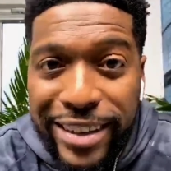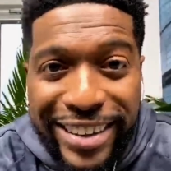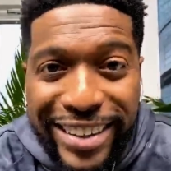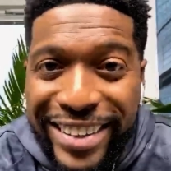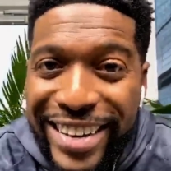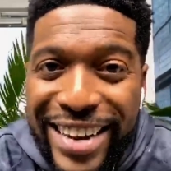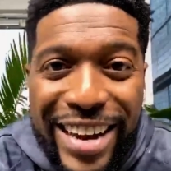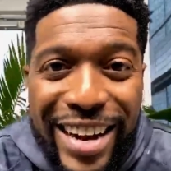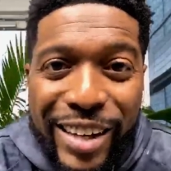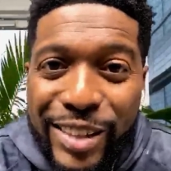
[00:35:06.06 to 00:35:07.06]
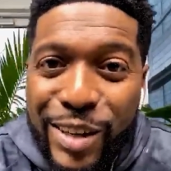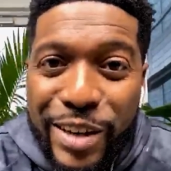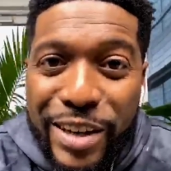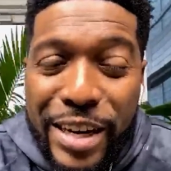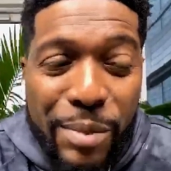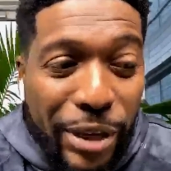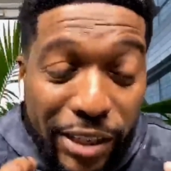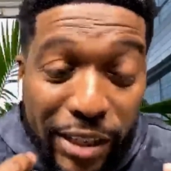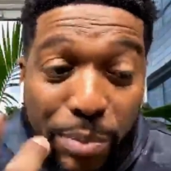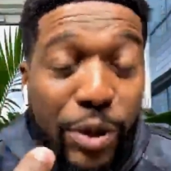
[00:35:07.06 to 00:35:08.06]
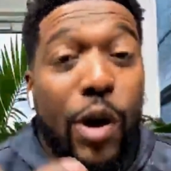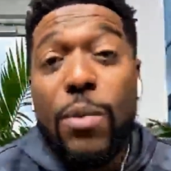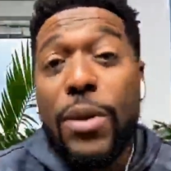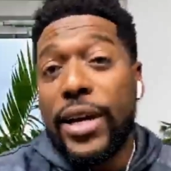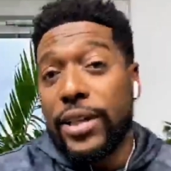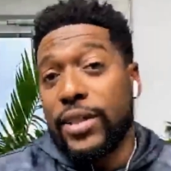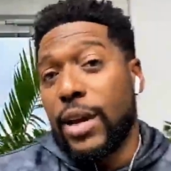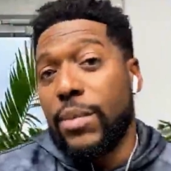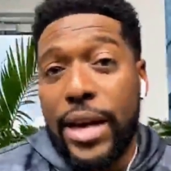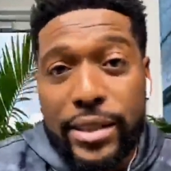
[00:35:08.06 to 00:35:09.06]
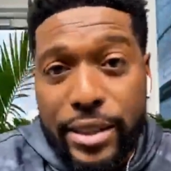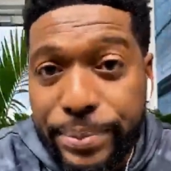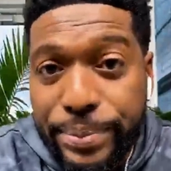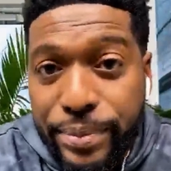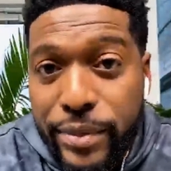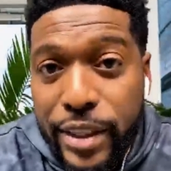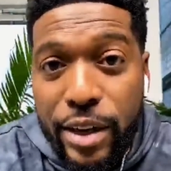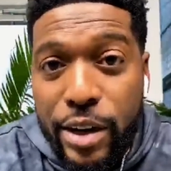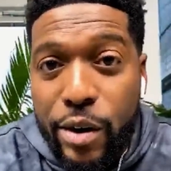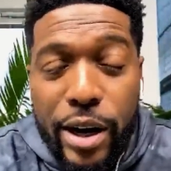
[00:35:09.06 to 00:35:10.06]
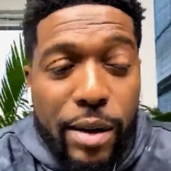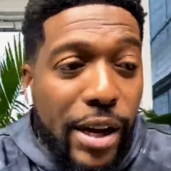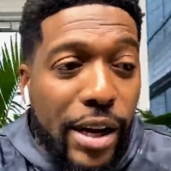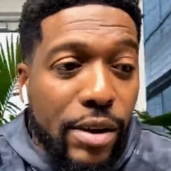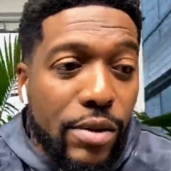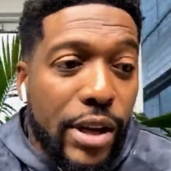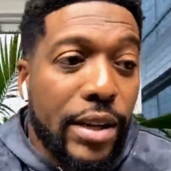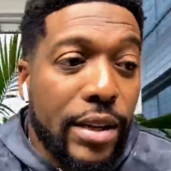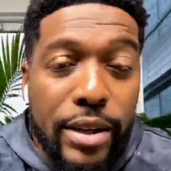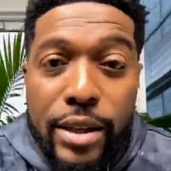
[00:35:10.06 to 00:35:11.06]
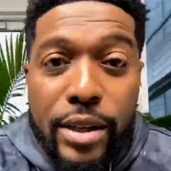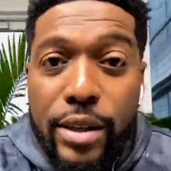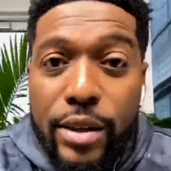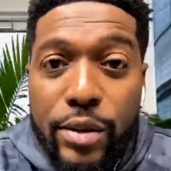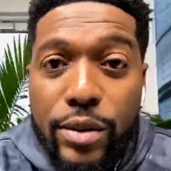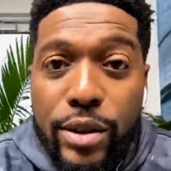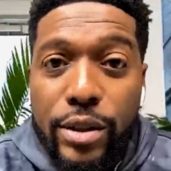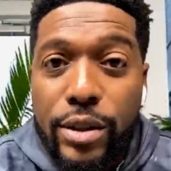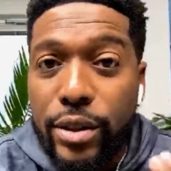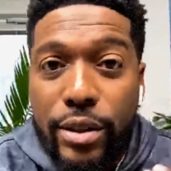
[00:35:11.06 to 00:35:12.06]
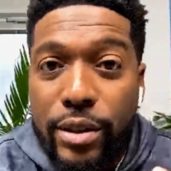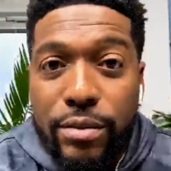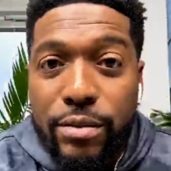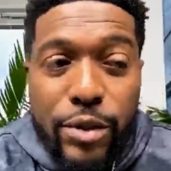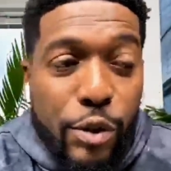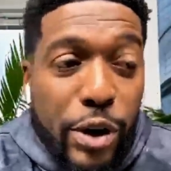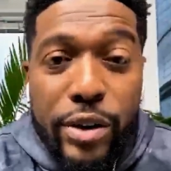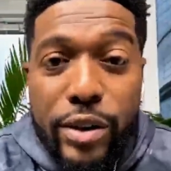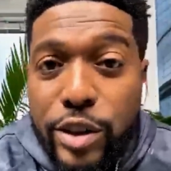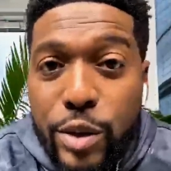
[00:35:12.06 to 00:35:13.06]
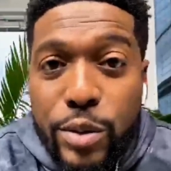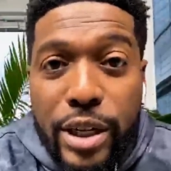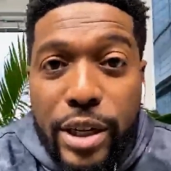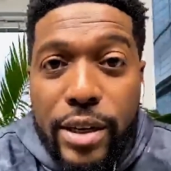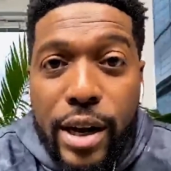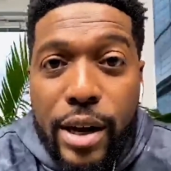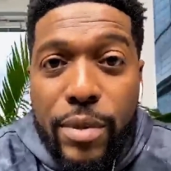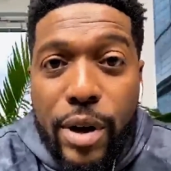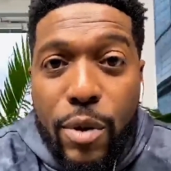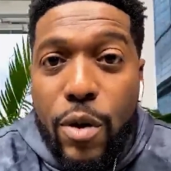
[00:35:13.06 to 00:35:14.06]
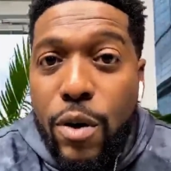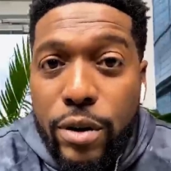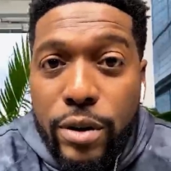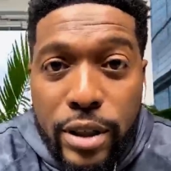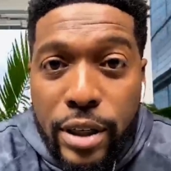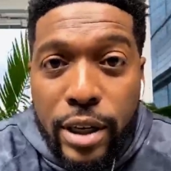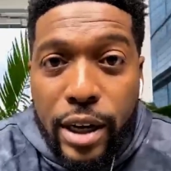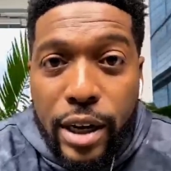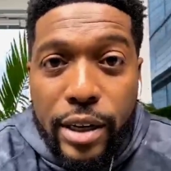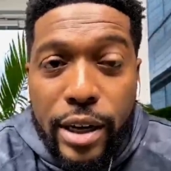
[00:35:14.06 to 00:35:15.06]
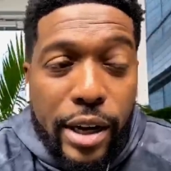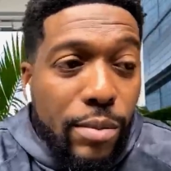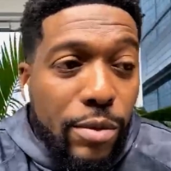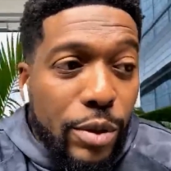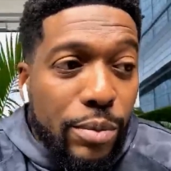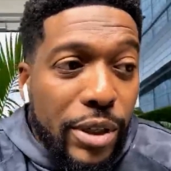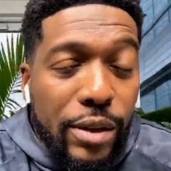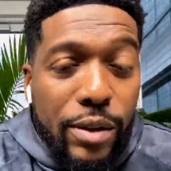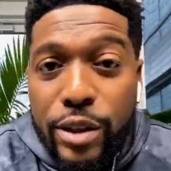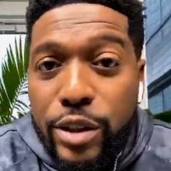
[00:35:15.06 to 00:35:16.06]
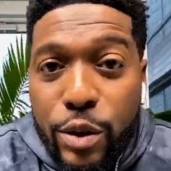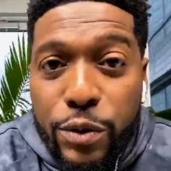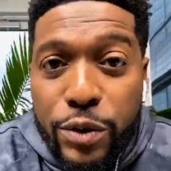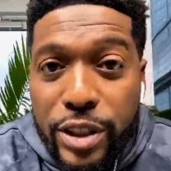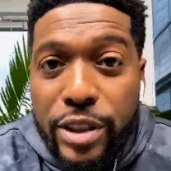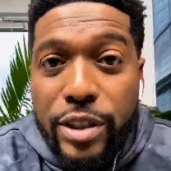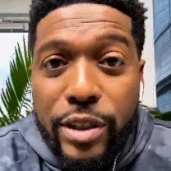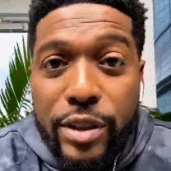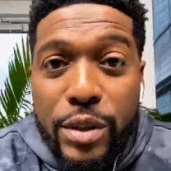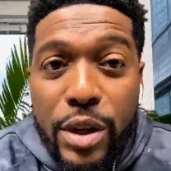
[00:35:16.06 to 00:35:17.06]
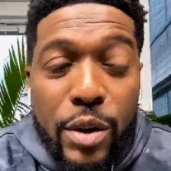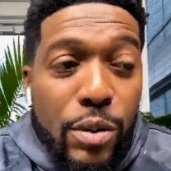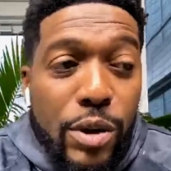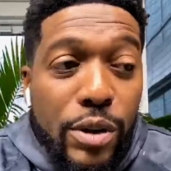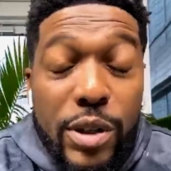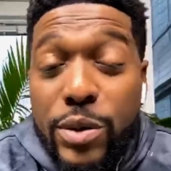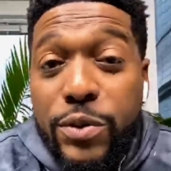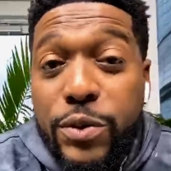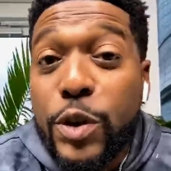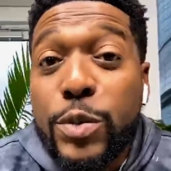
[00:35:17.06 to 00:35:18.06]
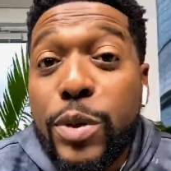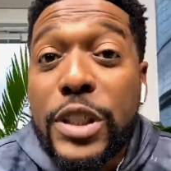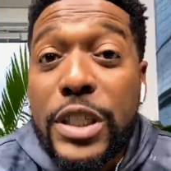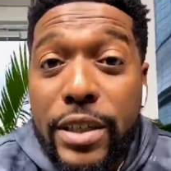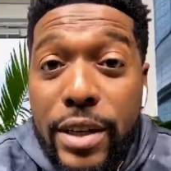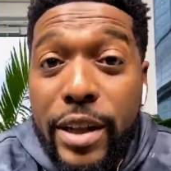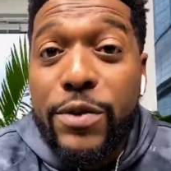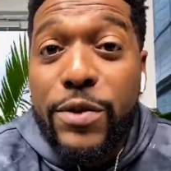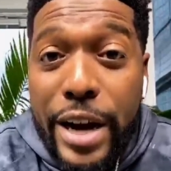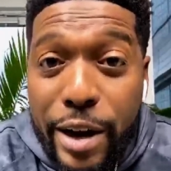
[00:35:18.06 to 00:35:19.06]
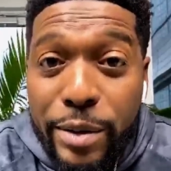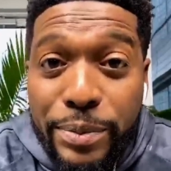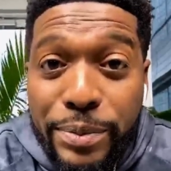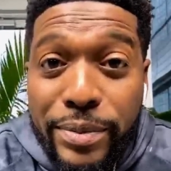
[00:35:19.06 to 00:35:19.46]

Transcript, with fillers: Mm-hmm. I started because I put all my eggs in that basket. Yeah. You know, I'm like, okay, you know, the creator of the show said I'm I'm on and that I'm going to be on the show for six years. Well, he was the first person they fired.